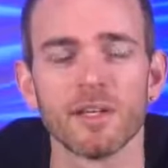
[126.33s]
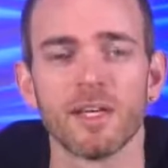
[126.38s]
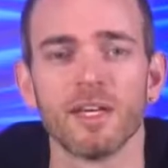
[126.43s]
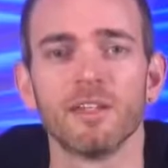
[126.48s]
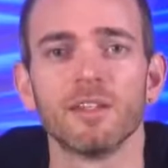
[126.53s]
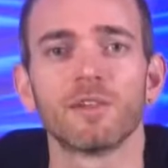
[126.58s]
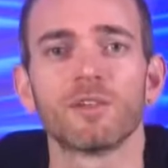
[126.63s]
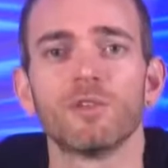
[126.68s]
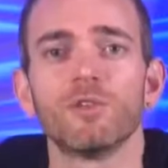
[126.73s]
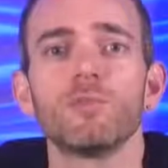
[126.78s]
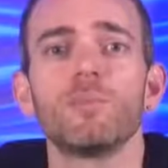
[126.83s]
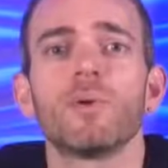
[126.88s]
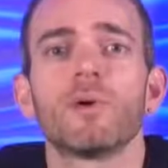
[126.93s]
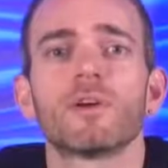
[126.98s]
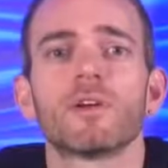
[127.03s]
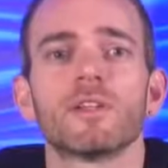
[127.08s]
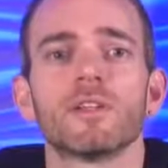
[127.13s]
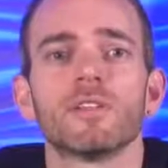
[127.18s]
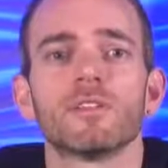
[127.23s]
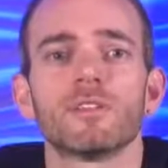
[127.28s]
And the cool
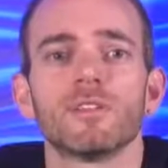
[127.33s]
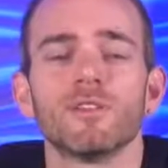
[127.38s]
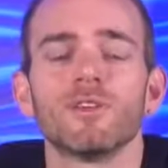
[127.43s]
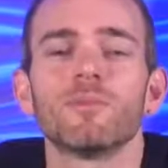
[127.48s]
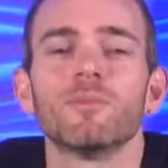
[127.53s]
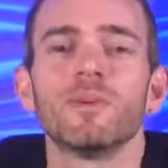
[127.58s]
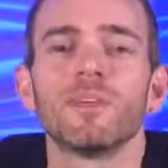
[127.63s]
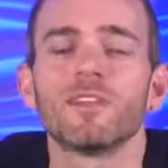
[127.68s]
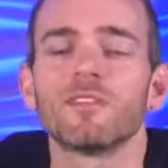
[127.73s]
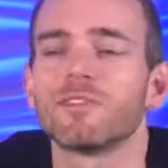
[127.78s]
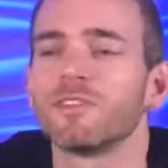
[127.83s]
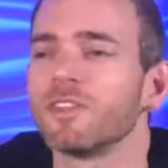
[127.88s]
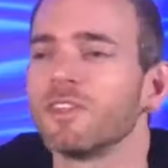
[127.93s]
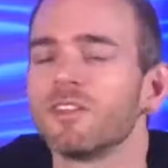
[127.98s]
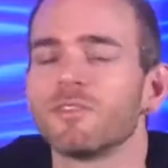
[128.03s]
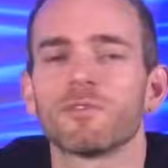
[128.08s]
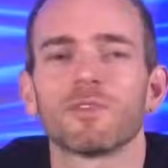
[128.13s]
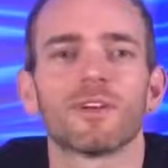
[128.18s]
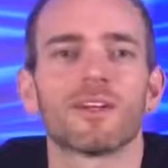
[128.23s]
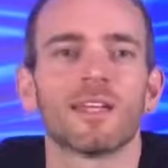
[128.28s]
part is you can be an
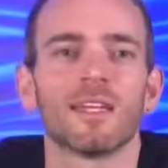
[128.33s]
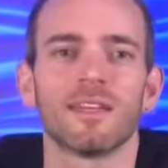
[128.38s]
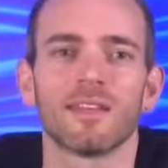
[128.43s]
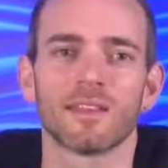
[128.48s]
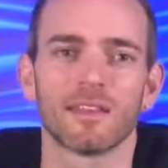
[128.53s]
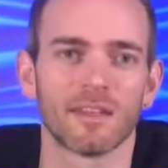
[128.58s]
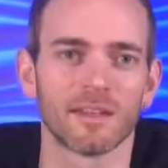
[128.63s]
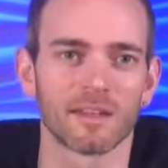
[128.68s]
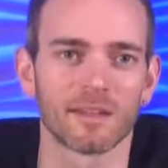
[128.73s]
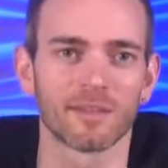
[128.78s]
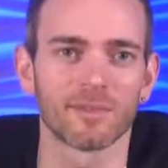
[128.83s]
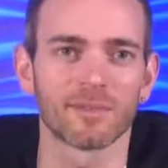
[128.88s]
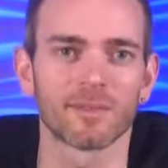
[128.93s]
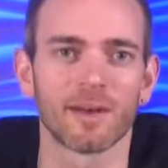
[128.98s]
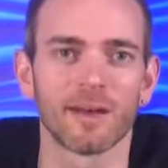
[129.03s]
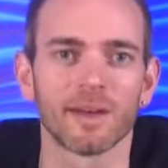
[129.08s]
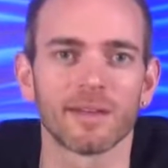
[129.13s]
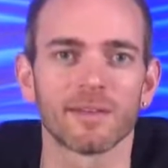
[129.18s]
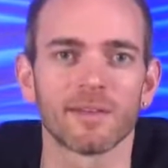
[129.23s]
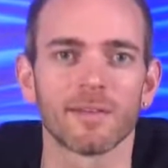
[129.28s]
affiliate for anything,
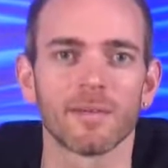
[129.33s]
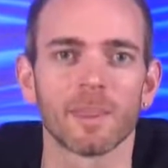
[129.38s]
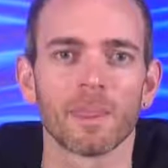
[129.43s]
right?